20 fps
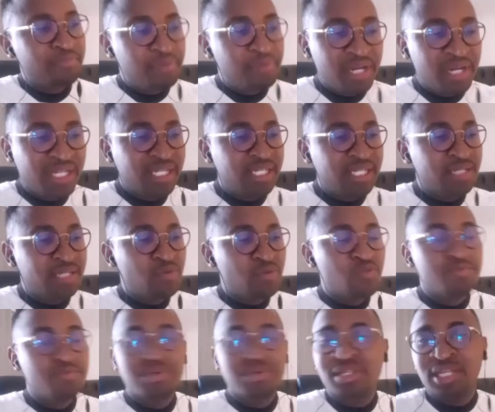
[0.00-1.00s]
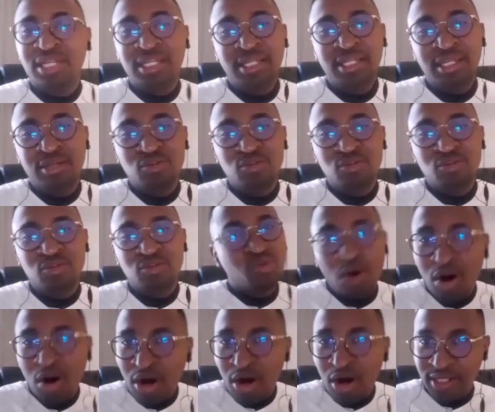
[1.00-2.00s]
impregnate a woman and then you're
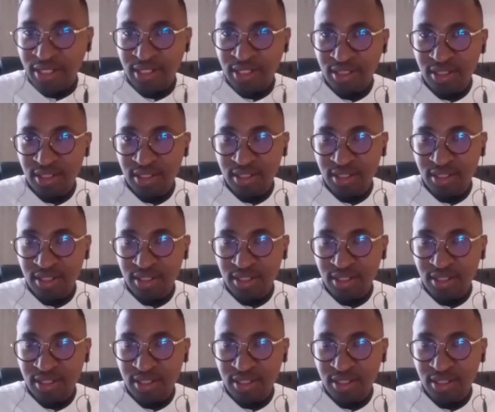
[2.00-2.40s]
gone.